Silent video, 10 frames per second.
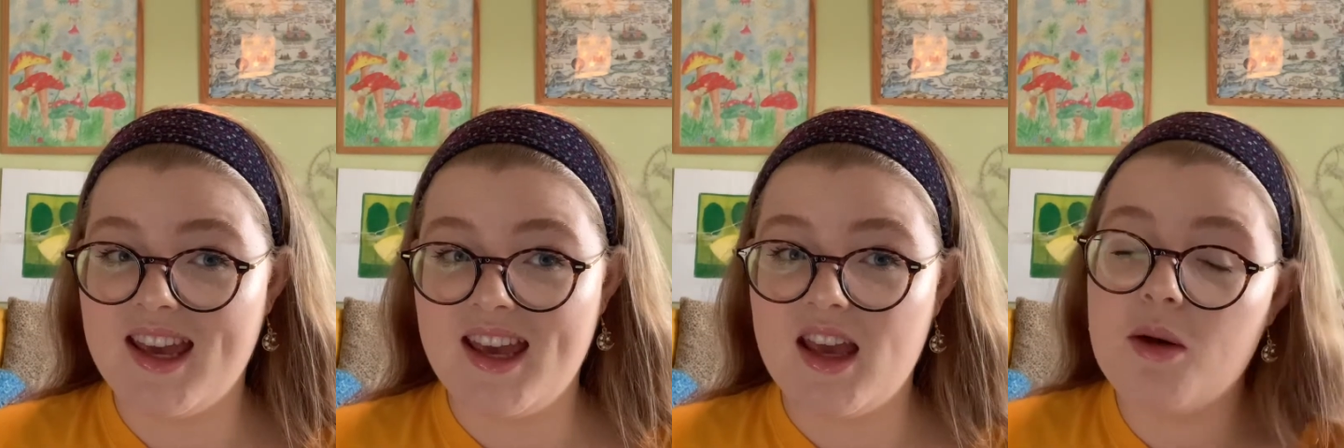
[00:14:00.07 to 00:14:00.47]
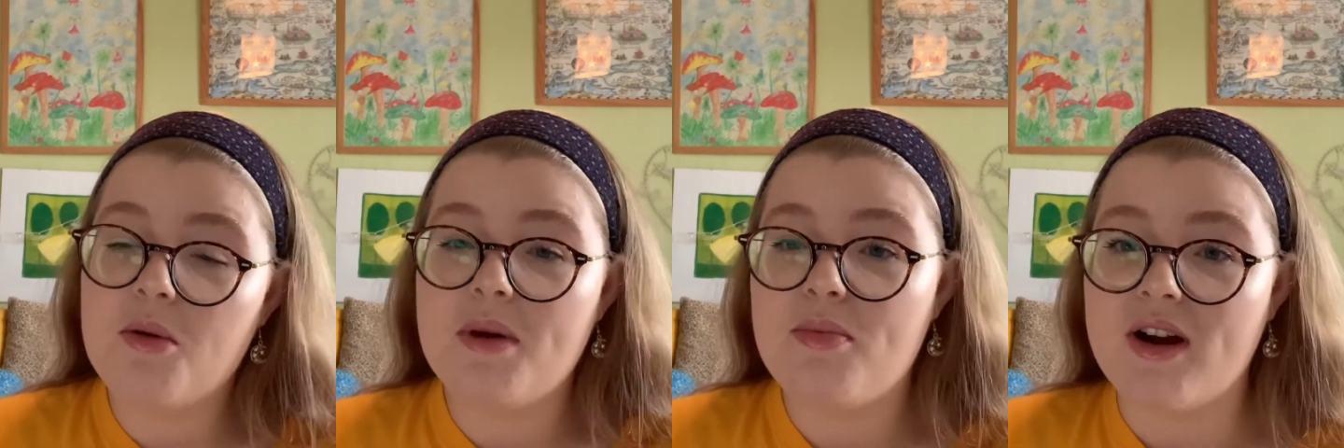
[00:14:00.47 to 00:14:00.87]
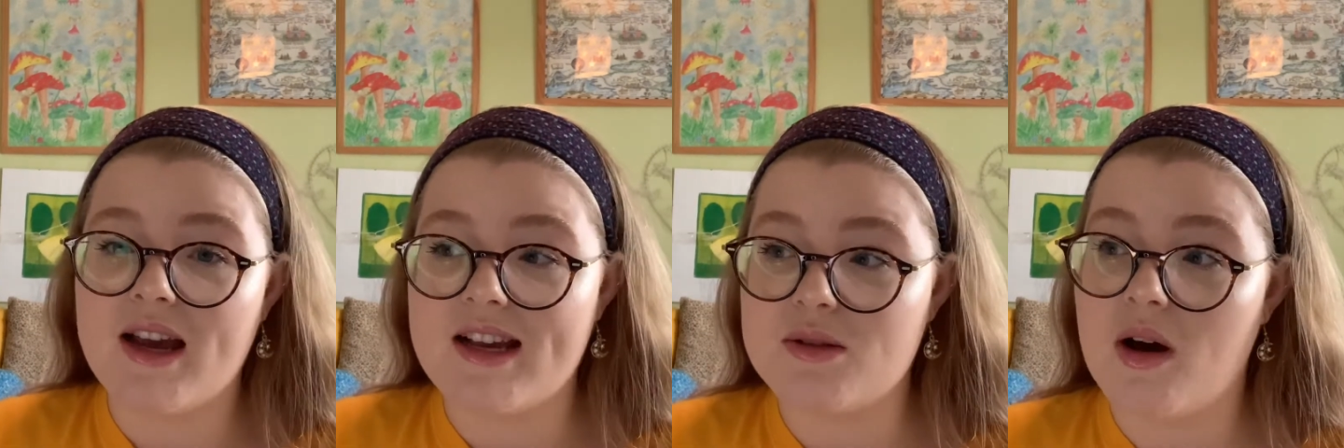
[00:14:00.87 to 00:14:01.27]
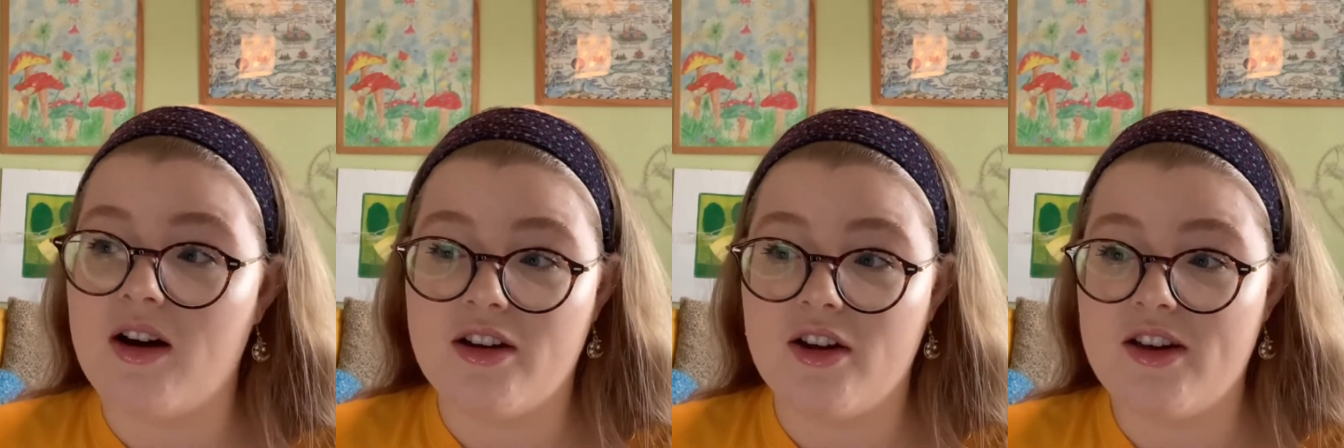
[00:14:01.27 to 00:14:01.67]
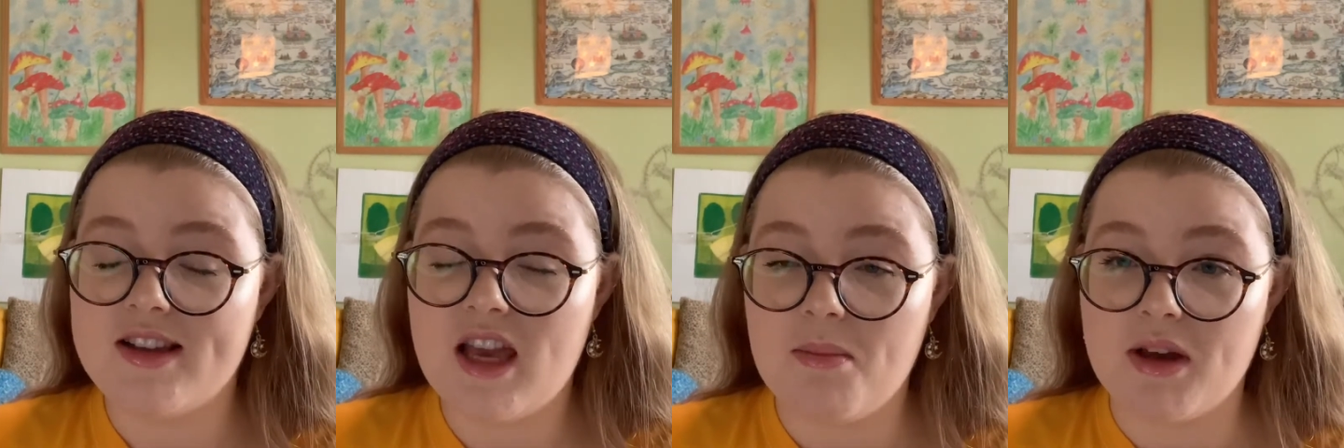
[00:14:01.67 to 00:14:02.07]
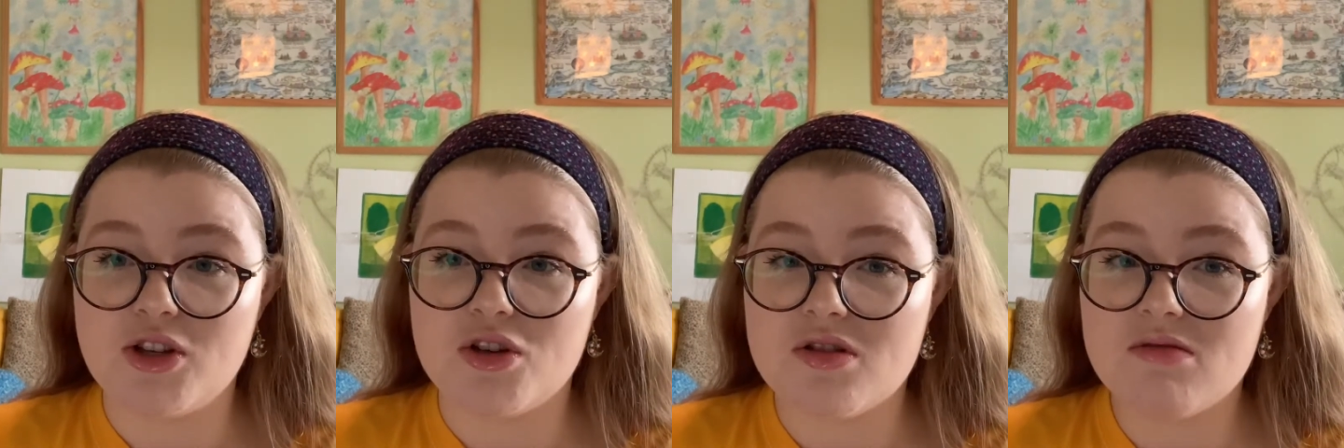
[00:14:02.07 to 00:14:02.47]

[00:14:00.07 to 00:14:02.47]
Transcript: It would be pretty as well, you could take pictures.